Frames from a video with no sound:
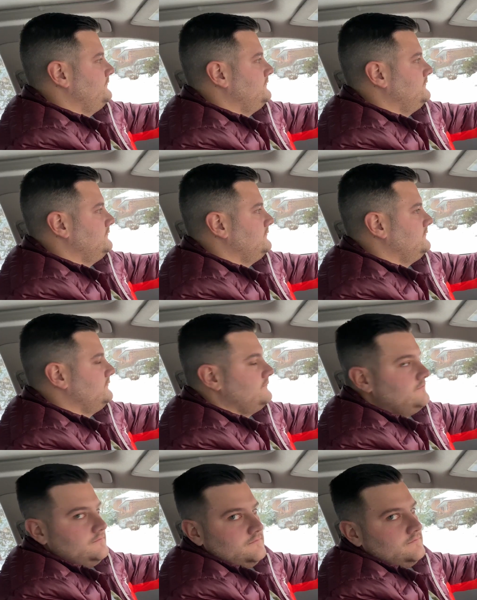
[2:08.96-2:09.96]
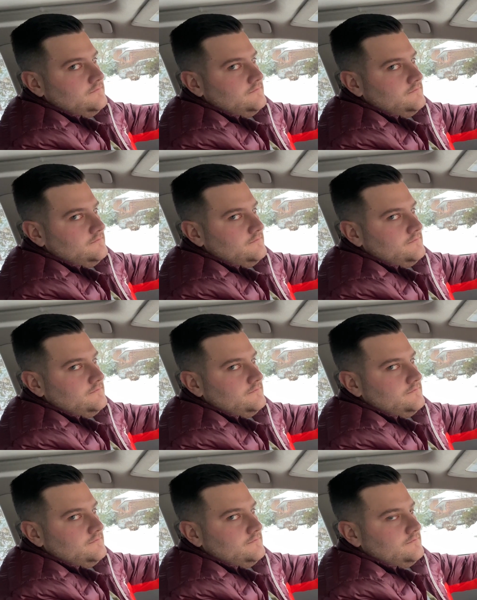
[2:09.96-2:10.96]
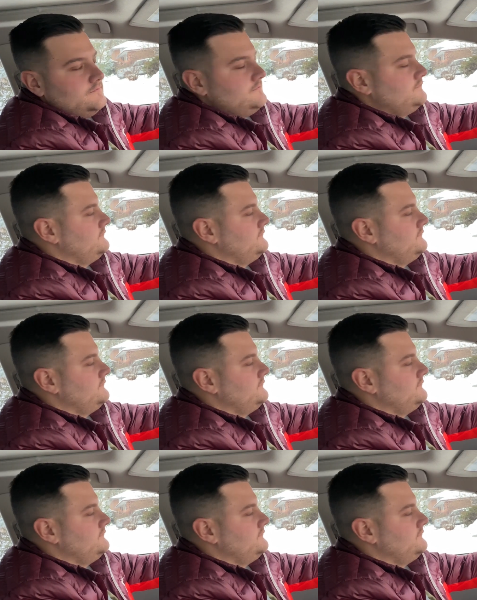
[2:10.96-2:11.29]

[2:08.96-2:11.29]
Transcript: (silence)